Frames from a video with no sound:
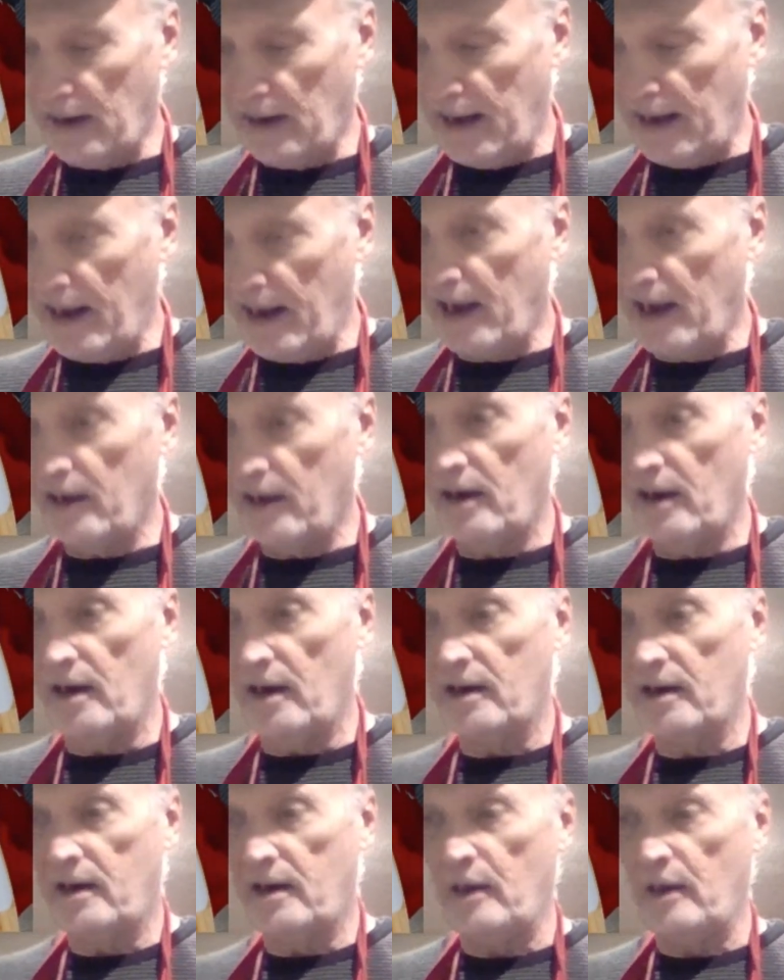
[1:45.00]
Now I got to
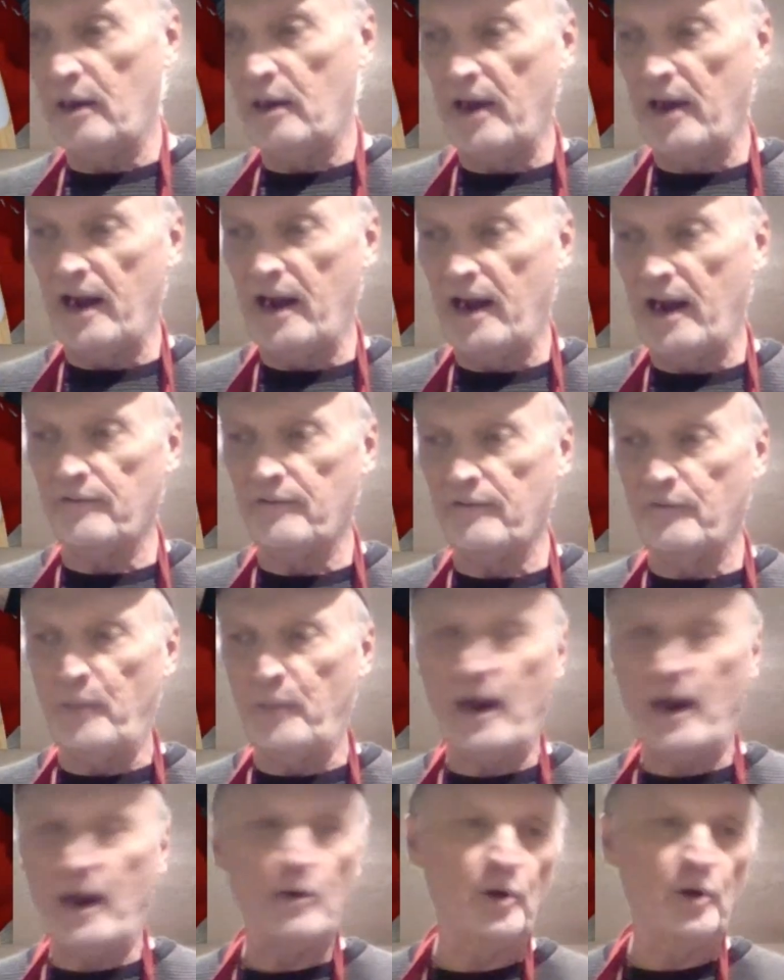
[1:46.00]
add 1.5
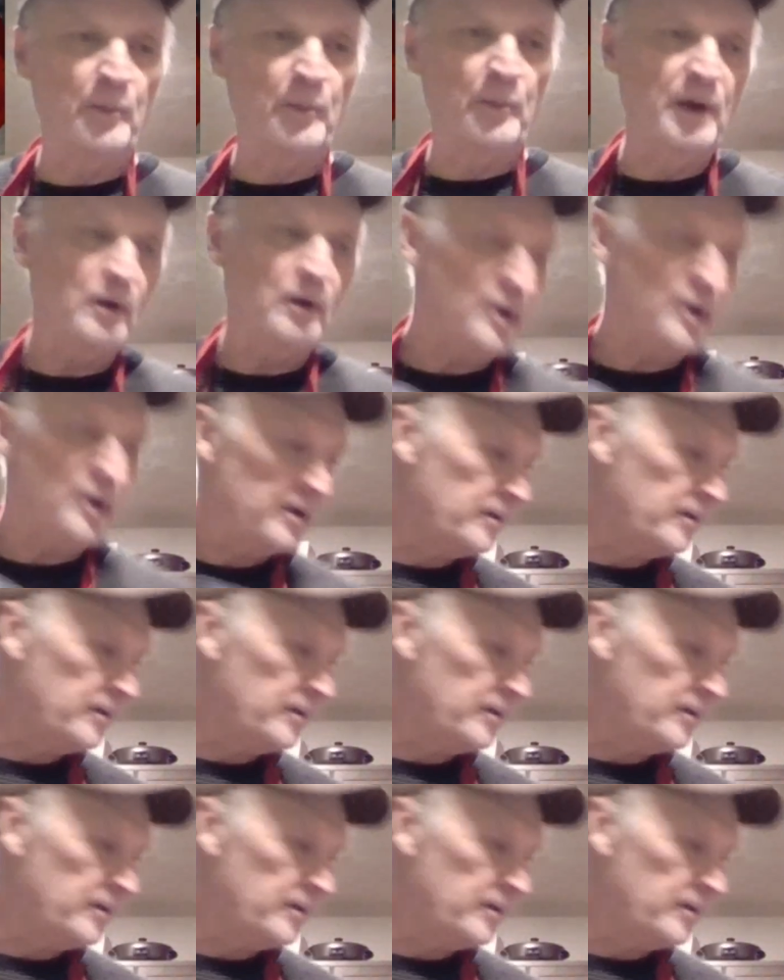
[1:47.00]
cups of powdered